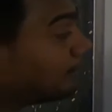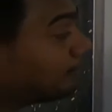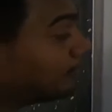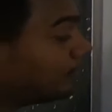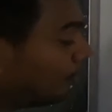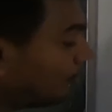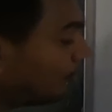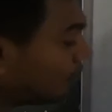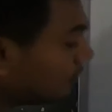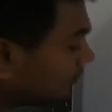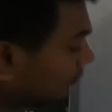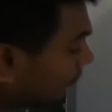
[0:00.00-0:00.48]
can
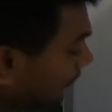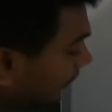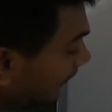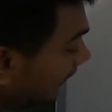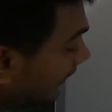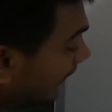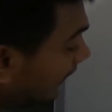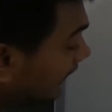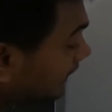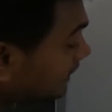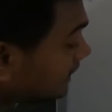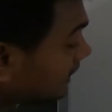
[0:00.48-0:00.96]
be also
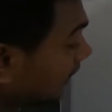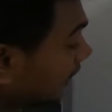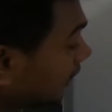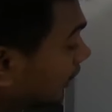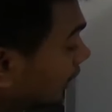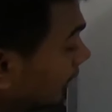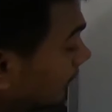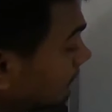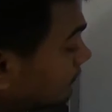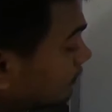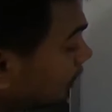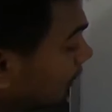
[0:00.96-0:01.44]
rearranged in
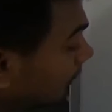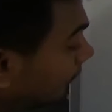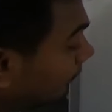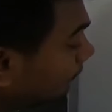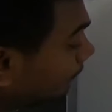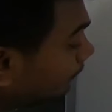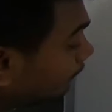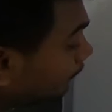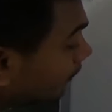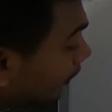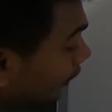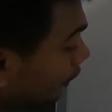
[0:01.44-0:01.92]
terms
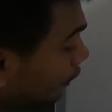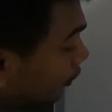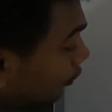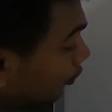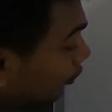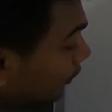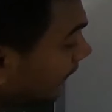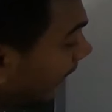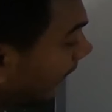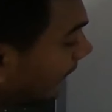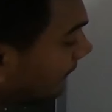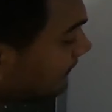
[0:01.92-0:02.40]
of
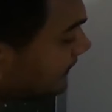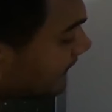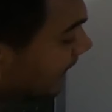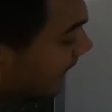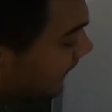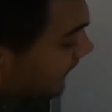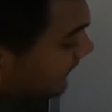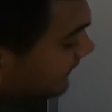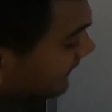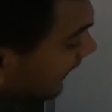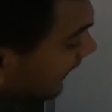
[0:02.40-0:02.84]
2 times, that